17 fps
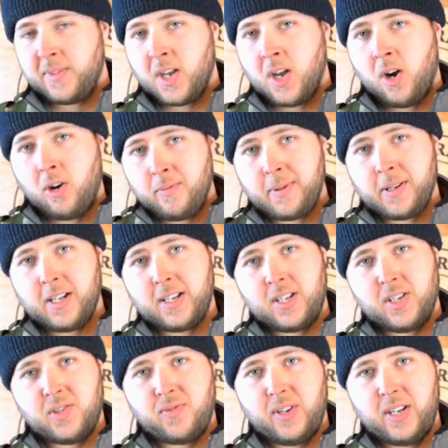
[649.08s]
Hope you like
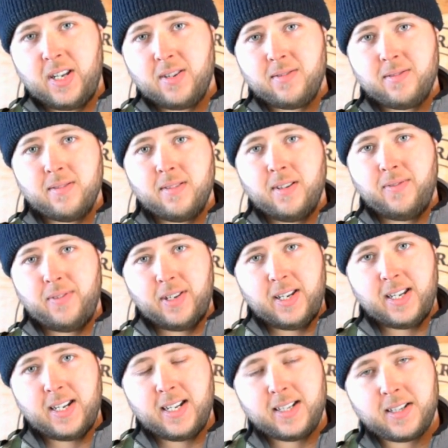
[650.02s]
this video. If you
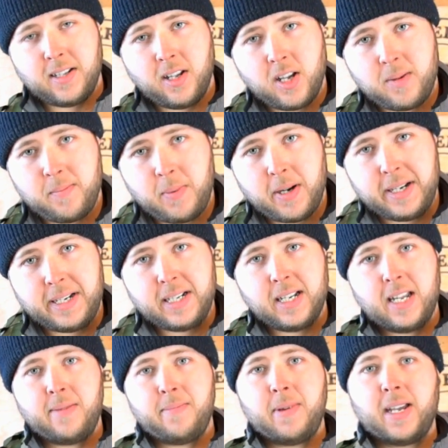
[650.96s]
did, hit the like button,
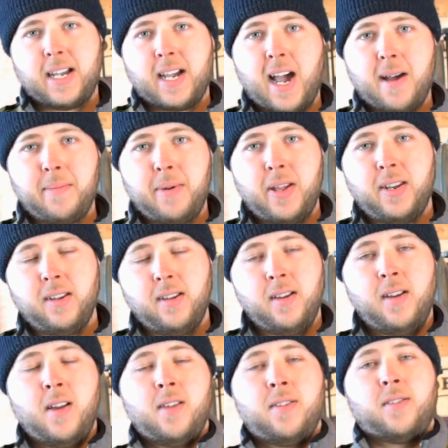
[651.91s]
leave me a comment,
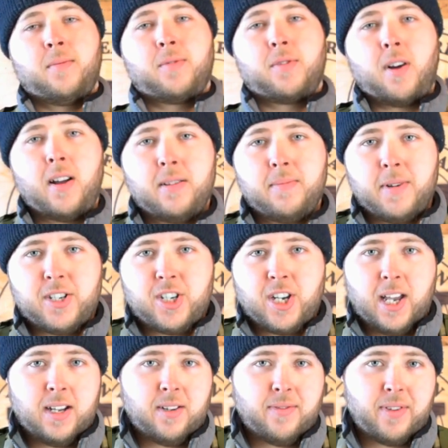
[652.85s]
subscribe to my
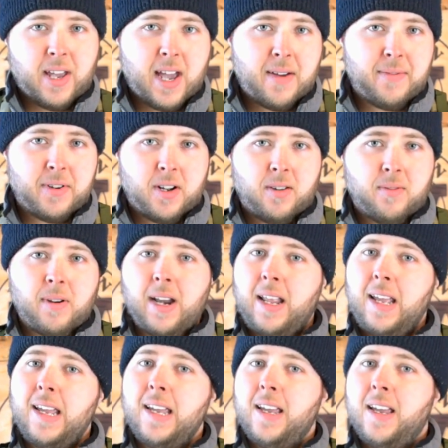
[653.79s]
channel if you haven't
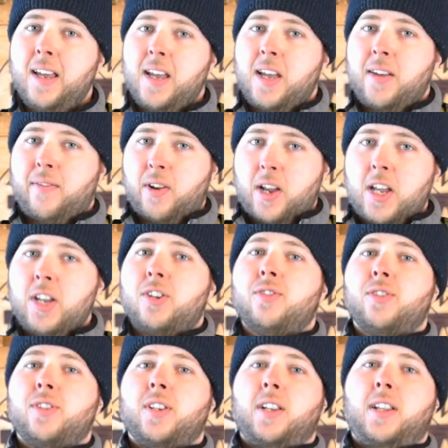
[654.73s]
already. If you're
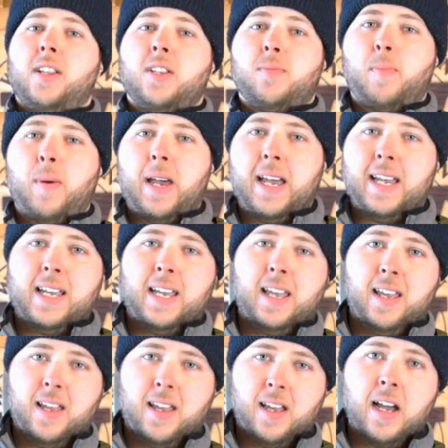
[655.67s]
interested in this
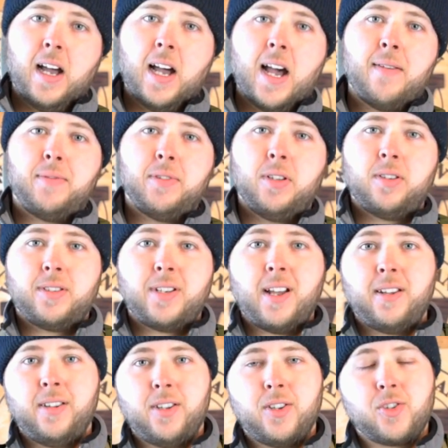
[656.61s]
bag, have a look
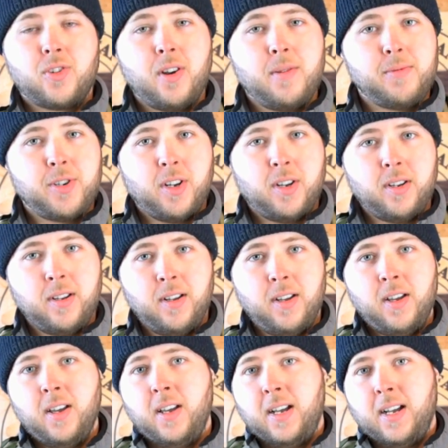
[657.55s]
down in the
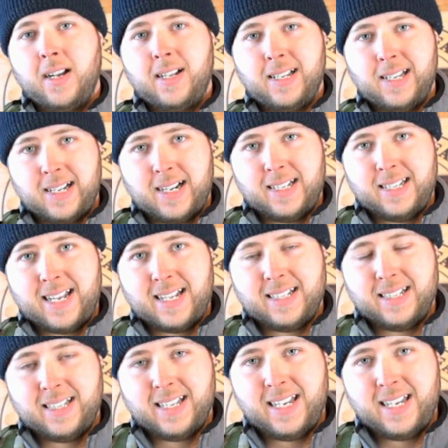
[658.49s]
description. Click on
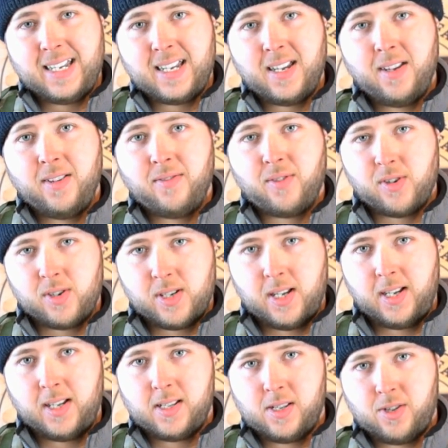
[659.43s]
that link, first
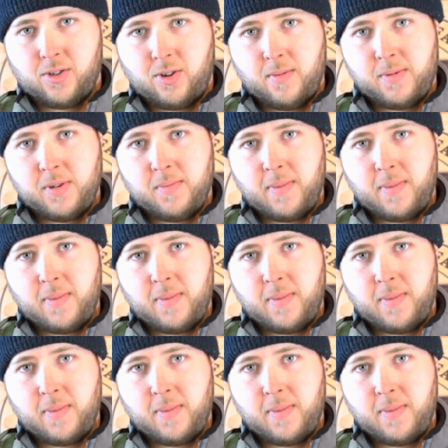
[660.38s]
link in the description